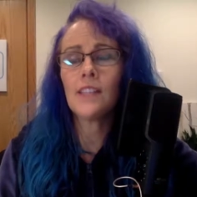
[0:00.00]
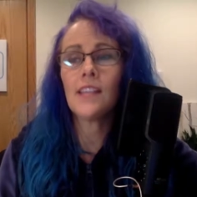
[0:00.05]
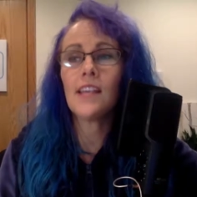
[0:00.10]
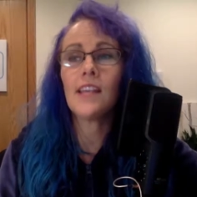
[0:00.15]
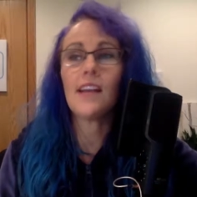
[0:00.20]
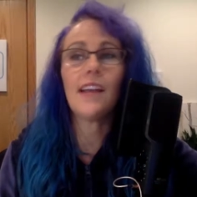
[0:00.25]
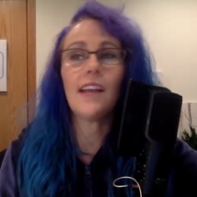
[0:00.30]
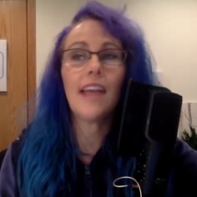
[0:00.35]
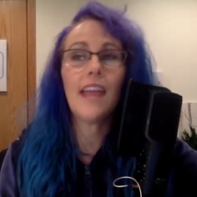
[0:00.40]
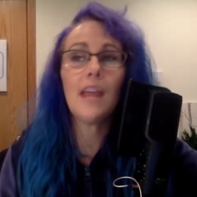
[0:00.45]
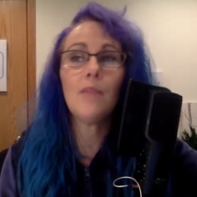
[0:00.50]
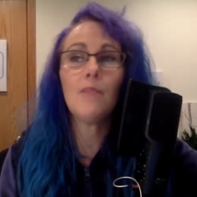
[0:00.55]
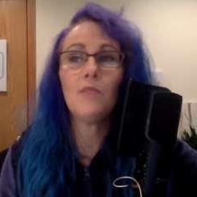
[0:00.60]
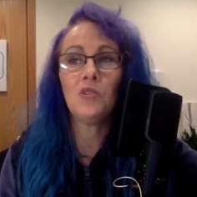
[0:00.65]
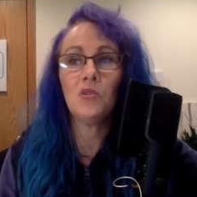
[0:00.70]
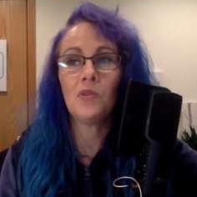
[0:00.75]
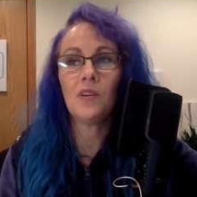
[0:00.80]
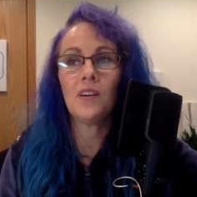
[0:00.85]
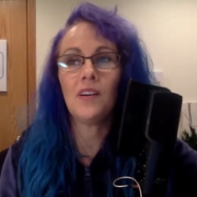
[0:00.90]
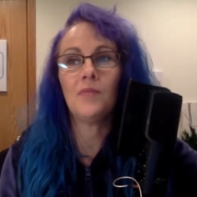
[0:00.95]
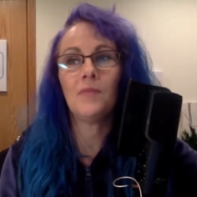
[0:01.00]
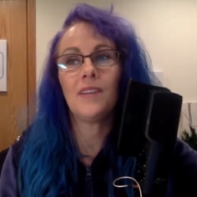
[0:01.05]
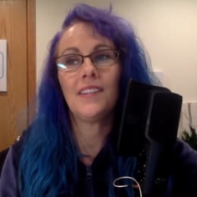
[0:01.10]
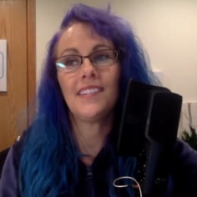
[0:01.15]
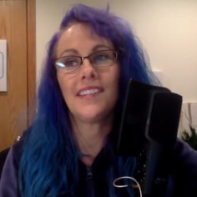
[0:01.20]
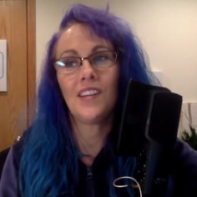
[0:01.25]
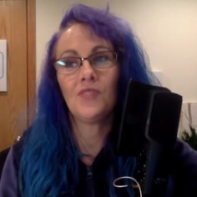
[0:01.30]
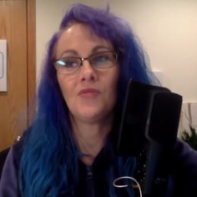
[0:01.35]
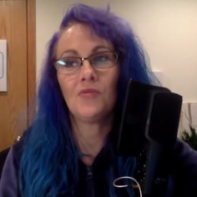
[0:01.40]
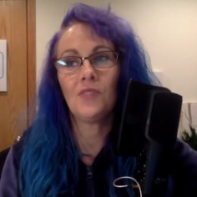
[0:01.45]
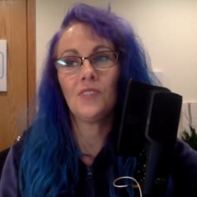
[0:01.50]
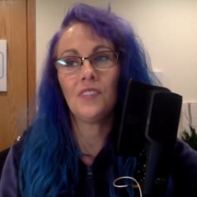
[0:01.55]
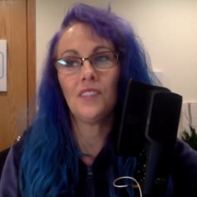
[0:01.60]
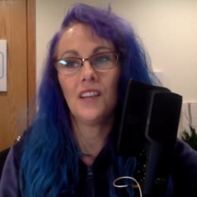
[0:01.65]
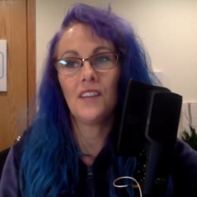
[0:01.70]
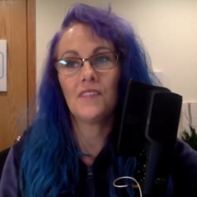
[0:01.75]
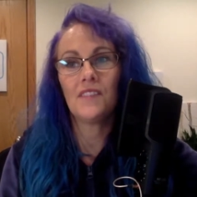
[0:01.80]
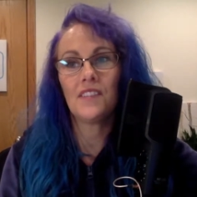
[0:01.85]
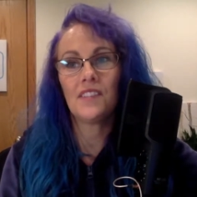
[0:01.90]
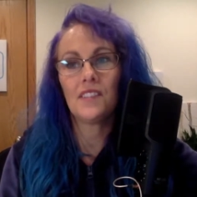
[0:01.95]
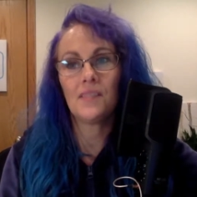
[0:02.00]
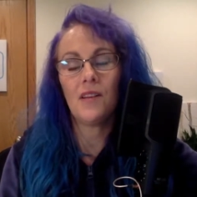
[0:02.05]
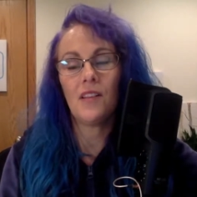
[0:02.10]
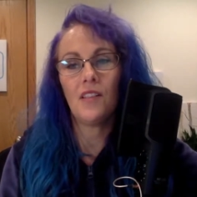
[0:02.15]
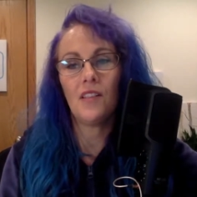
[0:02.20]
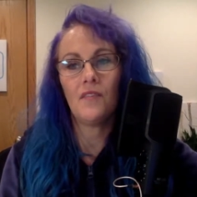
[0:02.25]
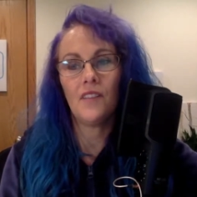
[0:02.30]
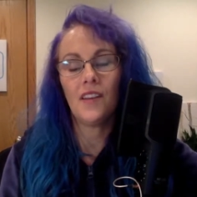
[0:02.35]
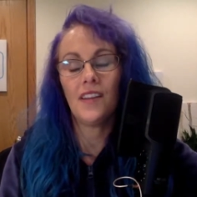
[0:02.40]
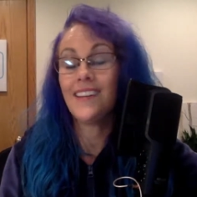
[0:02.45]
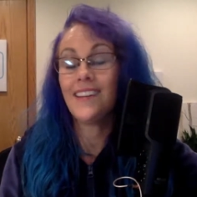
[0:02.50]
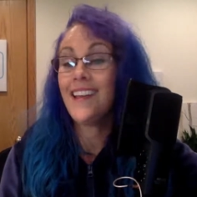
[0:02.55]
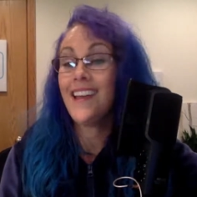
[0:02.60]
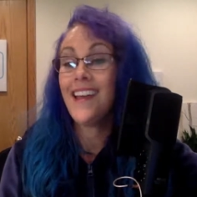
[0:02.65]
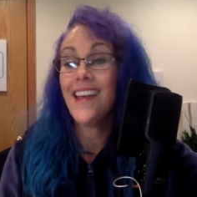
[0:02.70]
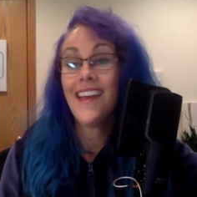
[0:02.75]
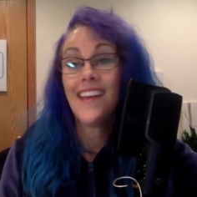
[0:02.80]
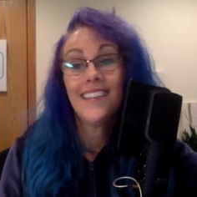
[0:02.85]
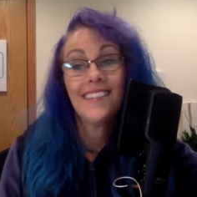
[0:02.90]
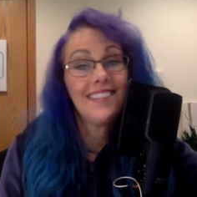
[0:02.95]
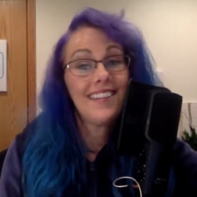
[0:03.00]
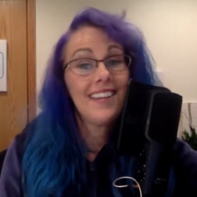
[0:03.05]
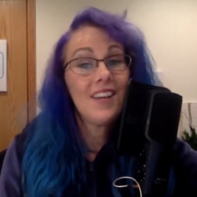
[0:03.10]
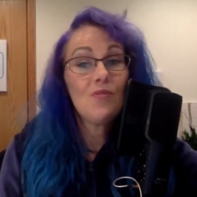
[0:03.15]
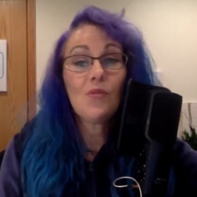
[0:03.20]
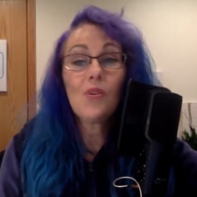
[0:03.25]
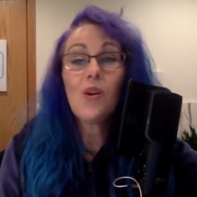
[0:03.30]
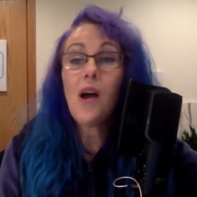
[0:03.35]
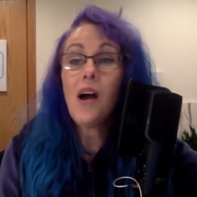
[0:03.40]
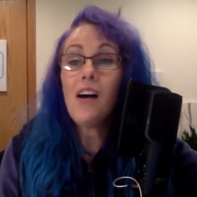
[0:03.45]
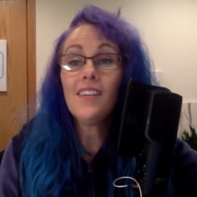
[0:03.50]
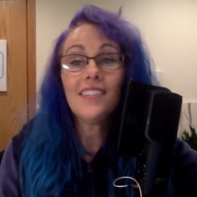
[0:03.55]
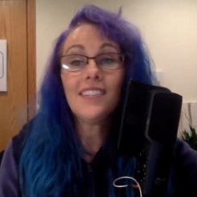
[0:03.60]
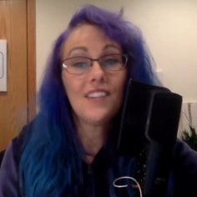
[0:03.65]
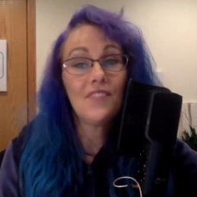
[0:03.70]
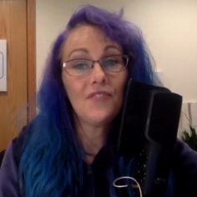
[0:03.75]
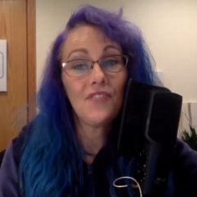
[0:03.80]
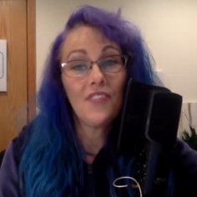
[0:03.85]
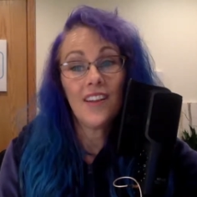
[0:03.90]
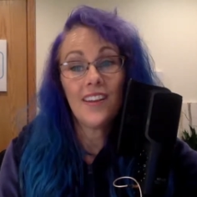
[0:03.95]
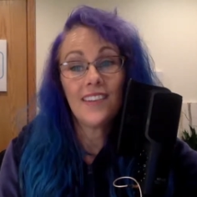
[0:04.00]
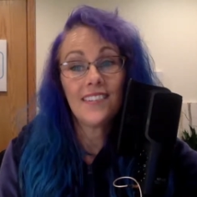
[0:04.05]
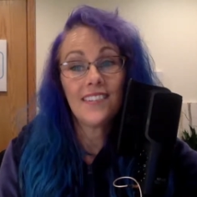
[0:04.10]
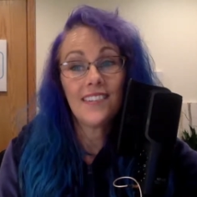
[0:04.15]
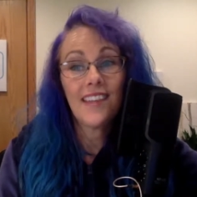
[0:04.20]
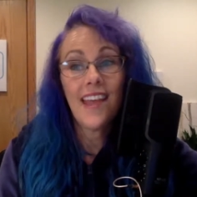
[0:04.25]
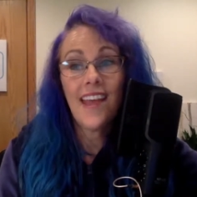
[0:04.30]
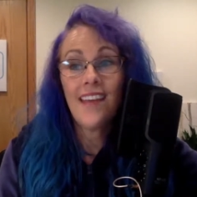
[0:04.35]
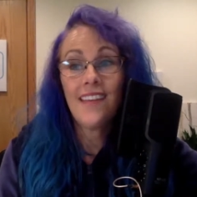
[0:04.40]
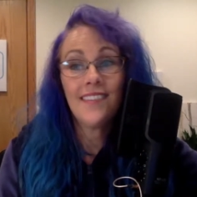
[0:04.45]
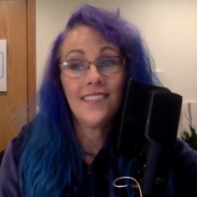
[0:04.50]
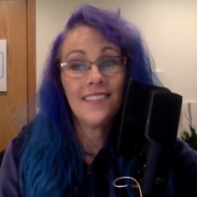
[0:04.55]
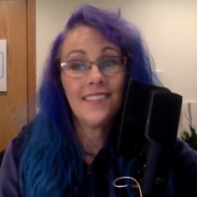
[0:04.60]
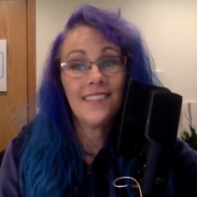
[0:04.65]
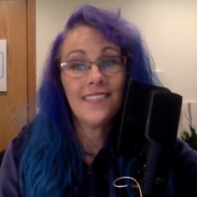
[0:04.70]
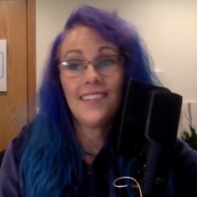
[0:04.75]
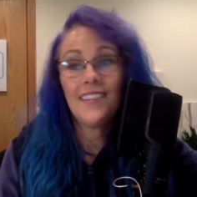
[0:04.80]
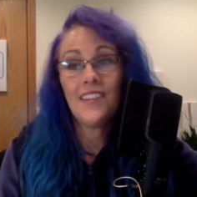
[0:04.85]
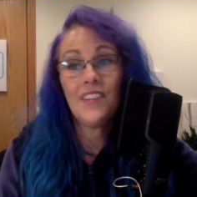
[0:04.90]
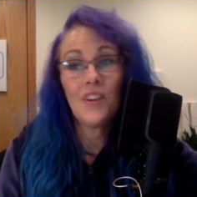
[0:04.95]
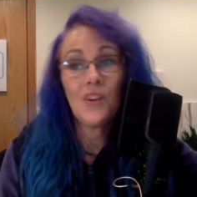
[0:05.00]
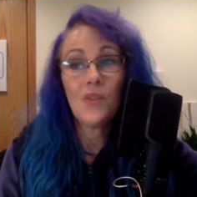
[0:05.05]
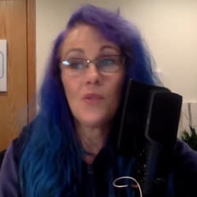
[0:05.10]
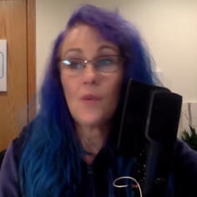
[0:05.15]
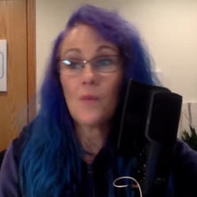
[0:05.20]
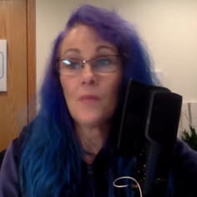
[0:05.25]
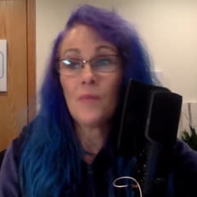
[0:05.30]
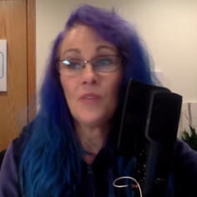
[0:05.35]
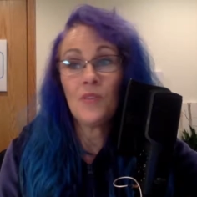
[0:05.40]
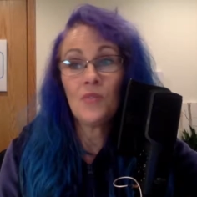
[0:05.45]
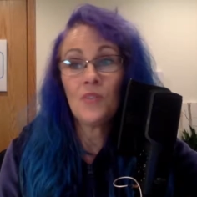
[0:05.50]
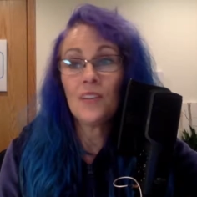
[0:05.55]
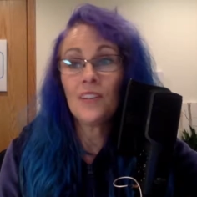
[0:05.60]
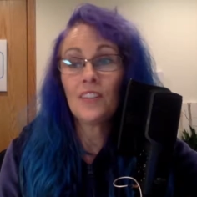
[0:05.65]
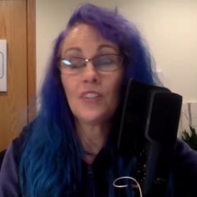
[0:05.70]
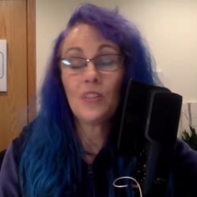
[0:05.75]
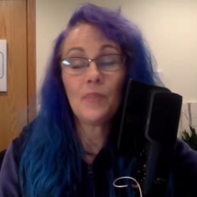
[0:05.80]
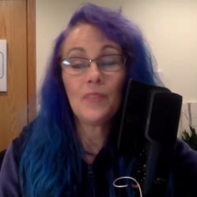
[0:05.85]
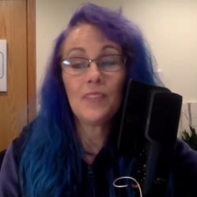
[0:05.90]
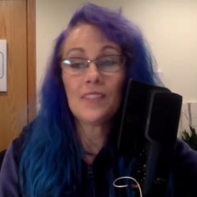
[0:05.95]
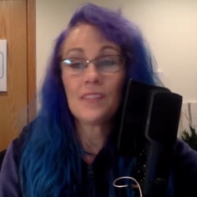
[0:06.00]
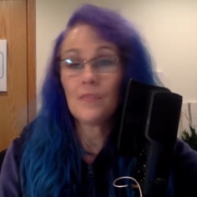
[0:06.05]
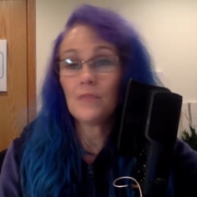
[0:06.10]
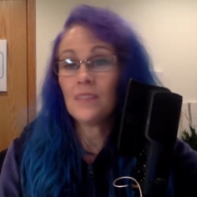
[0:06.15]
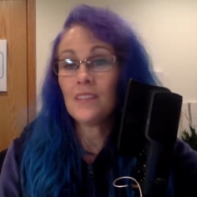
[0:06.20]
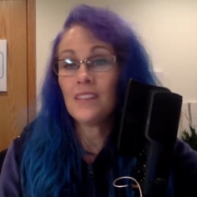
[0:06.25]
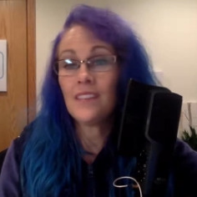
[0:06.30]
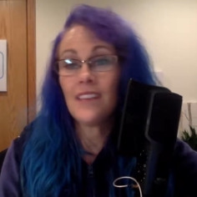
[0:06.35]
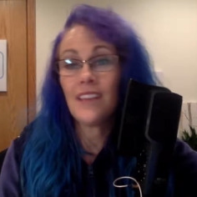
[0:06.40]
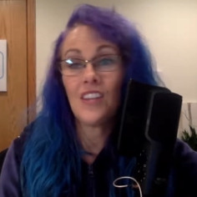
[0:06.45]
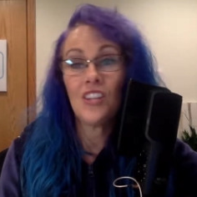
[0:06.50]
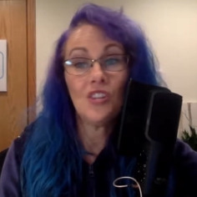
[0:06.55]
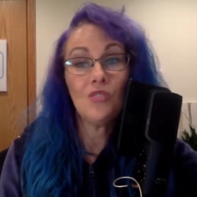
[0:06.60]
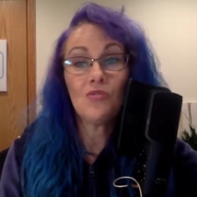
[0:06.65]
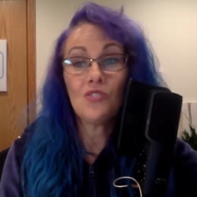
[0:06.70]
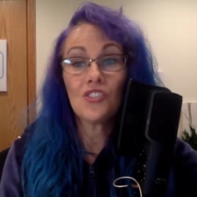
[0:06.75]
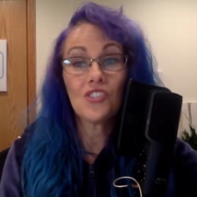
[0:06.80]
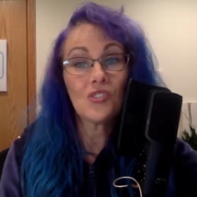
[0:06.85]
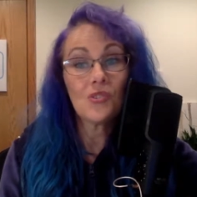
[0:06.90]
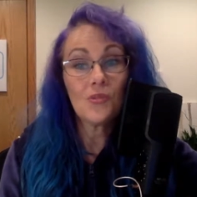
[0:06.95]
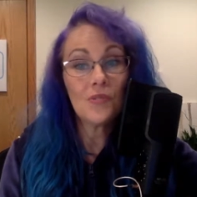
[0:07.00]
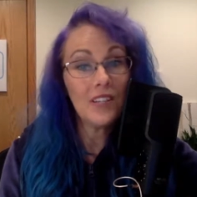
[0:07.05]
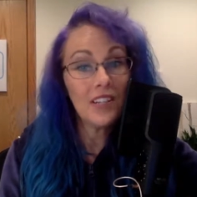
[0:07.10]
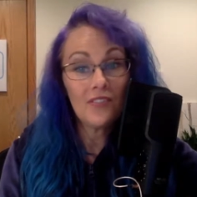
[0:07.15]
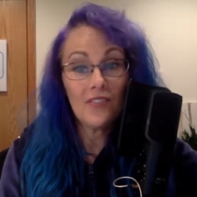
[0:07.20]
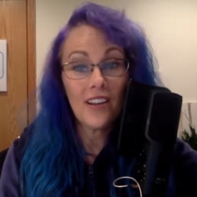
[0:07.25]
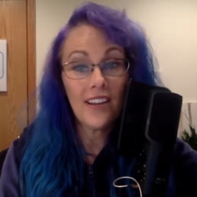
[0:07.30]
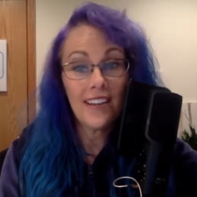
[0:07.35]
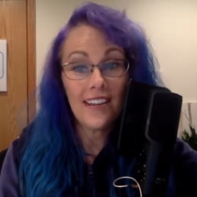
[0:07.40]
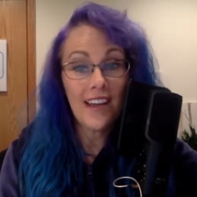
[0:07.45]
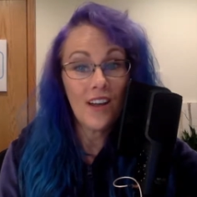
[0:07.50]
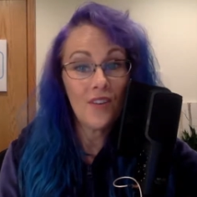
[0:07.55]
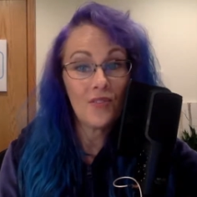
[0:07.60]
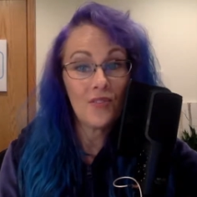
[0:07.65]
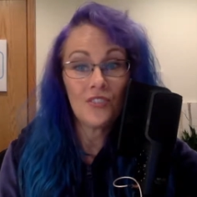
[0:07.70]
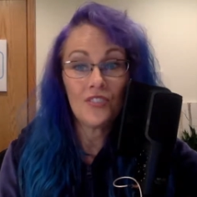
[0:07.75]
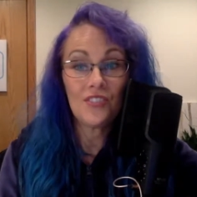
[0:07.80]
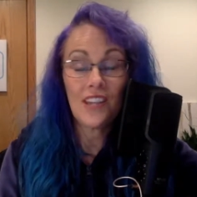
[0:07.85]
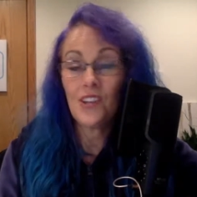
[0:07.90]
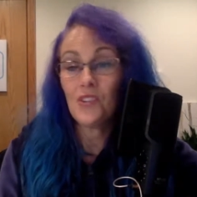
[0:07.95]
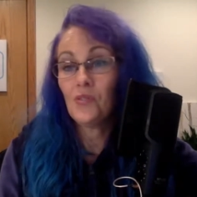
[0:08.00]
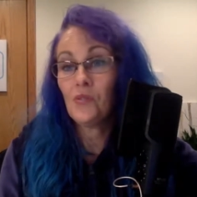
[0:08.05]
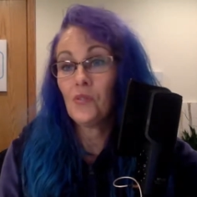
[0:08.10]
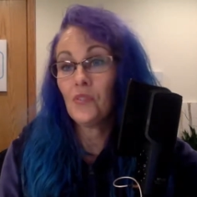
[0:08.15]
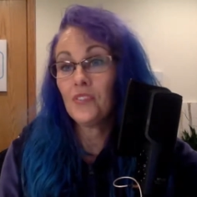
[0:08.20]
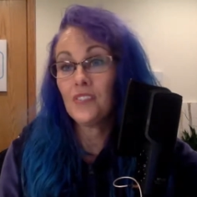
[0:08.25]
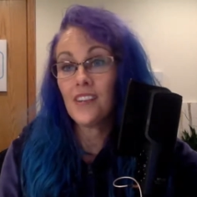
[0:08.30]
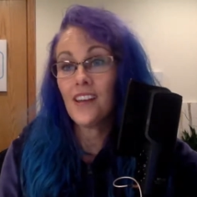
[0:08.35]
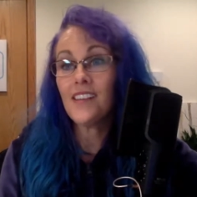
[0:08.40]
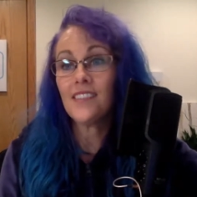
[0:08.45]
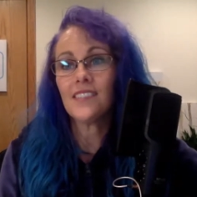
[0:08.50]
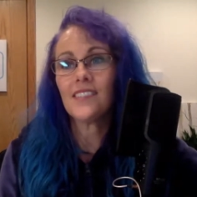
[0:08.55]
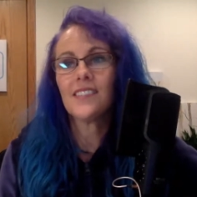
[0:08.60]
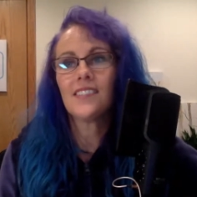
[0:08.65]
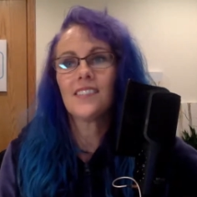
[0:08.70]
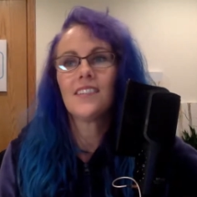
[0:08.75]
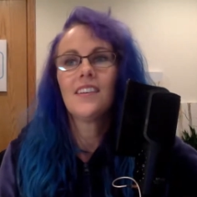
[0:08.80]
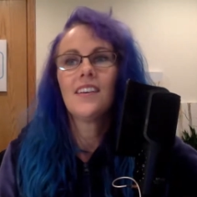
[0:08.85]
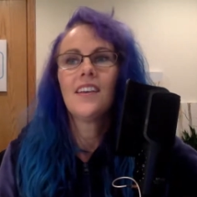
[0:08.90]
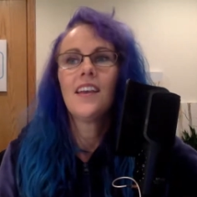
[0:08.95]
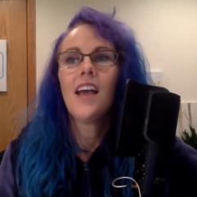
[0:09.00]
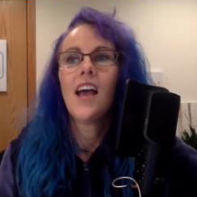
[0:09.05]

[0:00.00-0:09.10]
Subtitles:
saying, I hate Manuka and my 10-year-old loves the smell of it. See, we're all different. And, you know, Manuka could be something that you just don't need right now and your 10-year-old does.